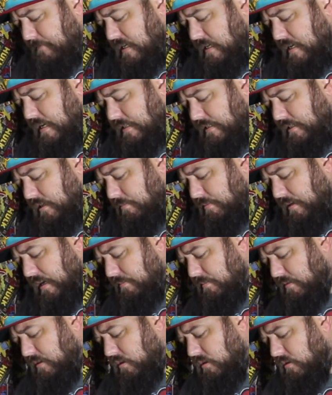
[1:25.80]
And
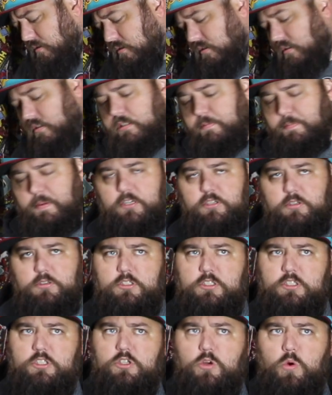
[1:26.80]
sometimes there's special
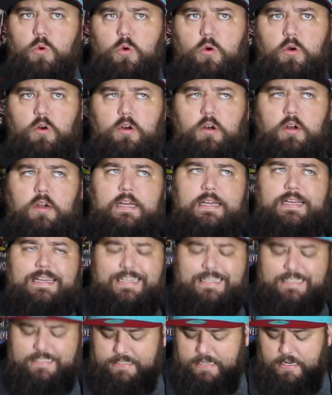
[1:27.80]
store
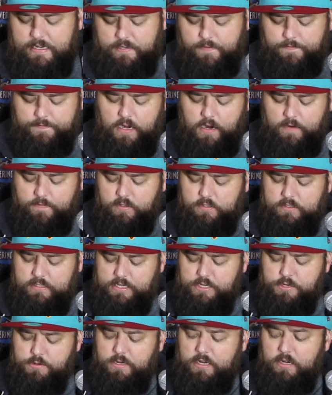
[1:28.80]
incentive covers
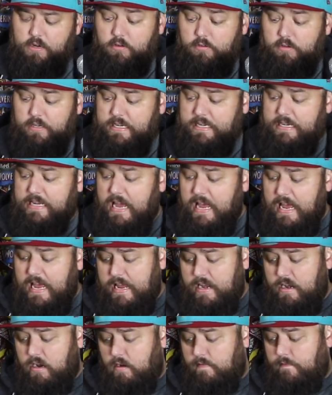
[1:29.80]
that you can only
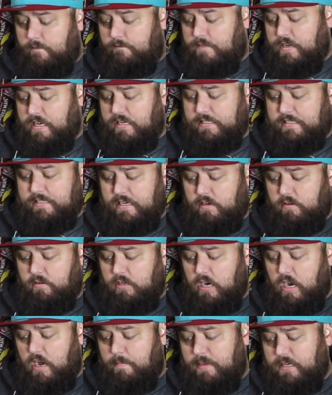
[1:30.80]
get via Scout
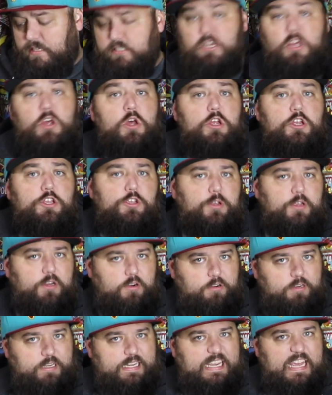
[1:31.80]
Comics. You can
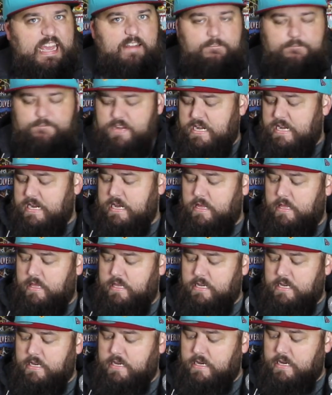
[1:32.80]
only get via
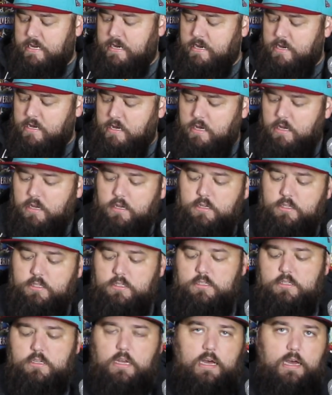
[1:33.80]
the
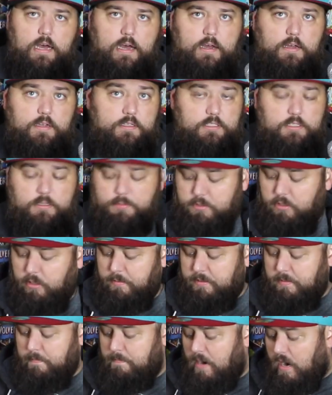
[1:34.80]

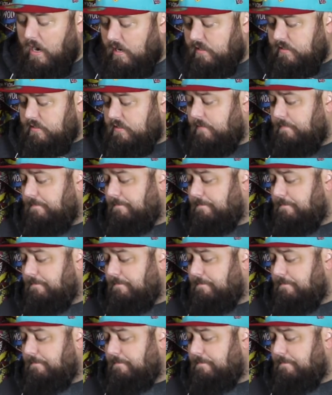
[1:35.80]
subscription box.